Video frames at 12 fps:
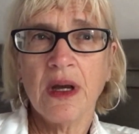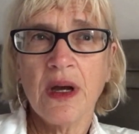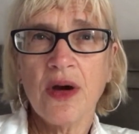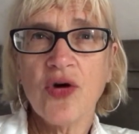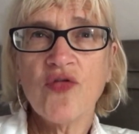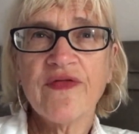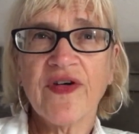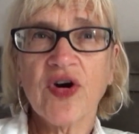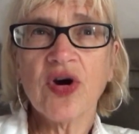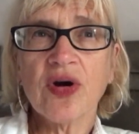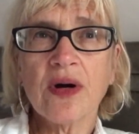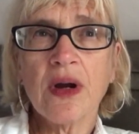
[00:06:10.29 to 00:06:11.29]

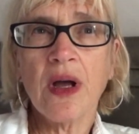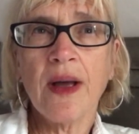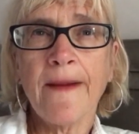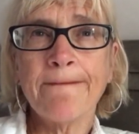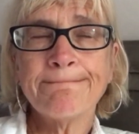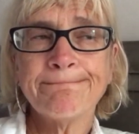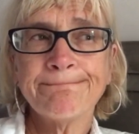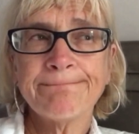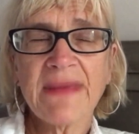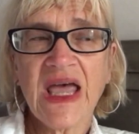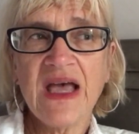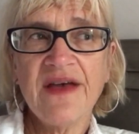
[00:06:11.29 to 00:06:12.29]
over um,
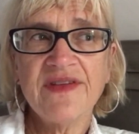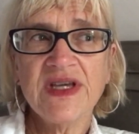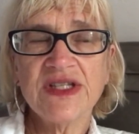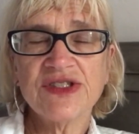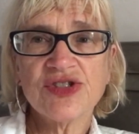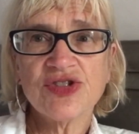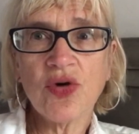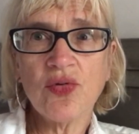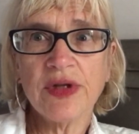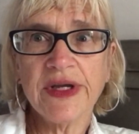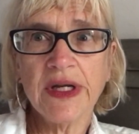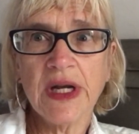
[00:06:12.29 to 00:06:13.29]
having it
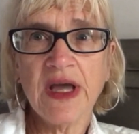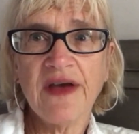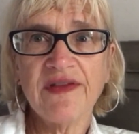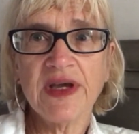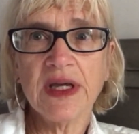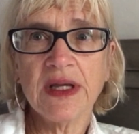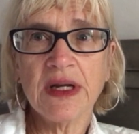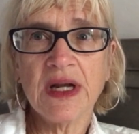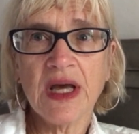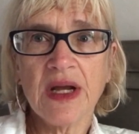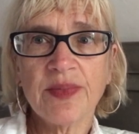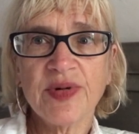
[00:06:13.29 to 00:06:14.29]
stolen, having it
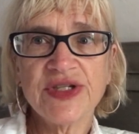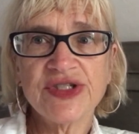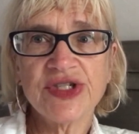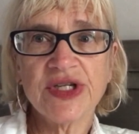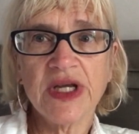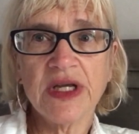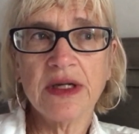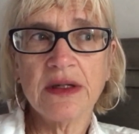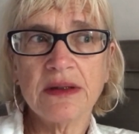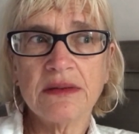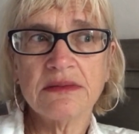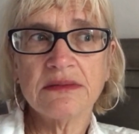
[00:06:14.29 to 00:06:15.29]
not appreciated,